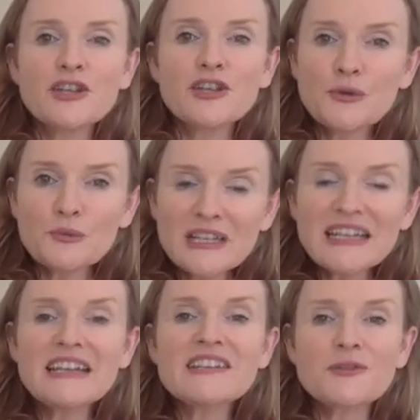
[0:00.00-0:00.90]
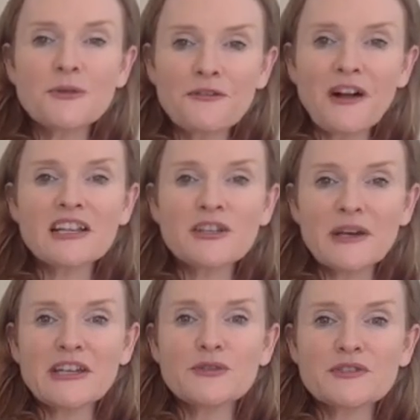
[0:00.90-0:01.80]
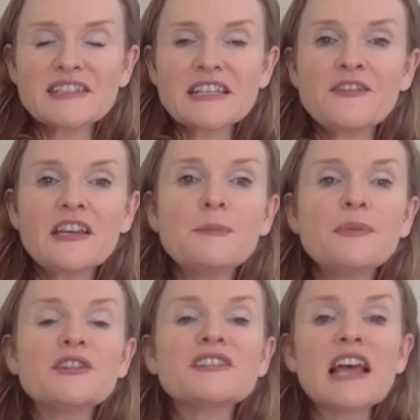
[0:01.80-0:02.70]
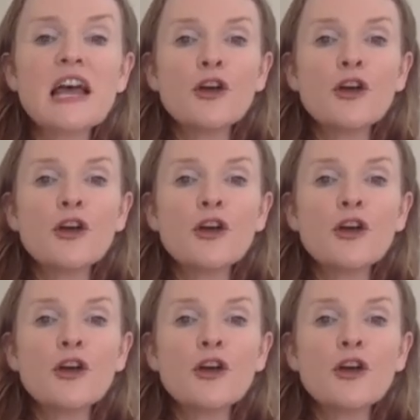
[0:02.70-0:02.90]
you need to evaluate your CV because,